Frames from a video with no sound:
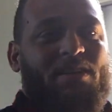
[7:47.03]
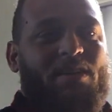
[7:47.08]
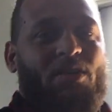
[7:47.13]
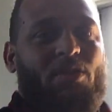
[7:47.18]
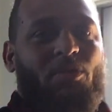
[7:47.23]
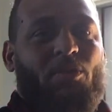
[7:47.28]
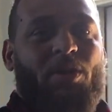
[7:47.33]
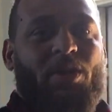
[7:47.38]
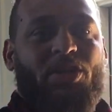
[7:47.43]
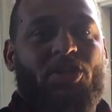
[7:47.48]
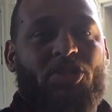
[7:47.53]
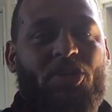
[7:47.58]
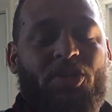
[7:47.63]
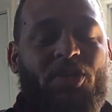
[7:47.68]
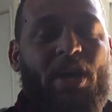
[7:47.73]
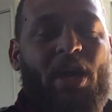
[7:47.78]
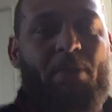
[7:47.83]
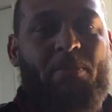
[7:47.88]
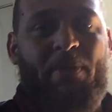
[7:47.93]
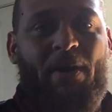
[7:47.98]
We're going to show you
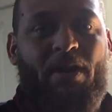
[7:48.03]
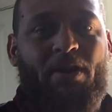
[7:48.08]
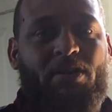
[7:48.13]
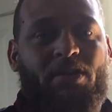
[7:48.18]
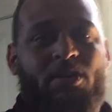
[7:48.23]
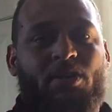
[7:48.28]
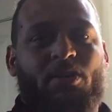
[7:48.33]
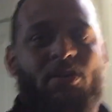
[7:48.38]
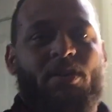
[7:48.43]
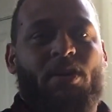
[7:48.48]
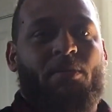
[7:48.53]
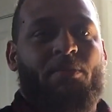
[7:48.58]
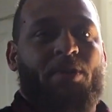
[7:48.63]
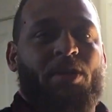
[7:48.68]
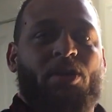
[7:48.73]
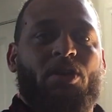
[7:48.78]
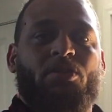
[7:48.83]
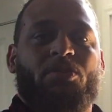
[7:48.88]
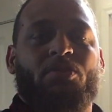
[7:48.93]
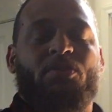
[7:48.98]
how to powder coat. I'm going to
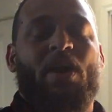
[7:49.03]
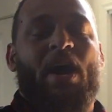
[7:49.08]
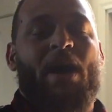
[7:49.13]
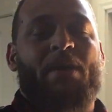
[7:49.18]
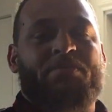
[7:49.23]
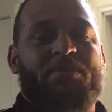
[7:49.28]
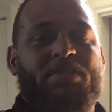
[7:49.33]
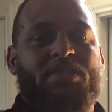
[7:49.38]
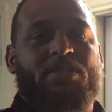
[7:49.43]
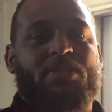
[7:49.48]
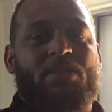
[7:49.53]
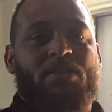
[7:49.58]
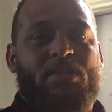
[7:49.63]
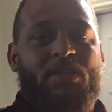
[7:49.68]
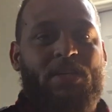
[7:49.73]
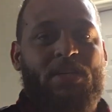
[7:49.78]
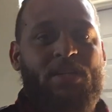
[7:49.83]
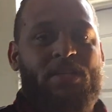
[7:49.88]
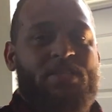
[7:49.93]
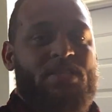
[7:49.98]
go through options on
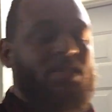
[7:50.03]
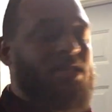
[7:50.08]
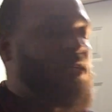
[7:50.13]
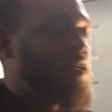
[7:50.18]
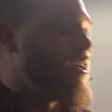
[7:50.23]
guns.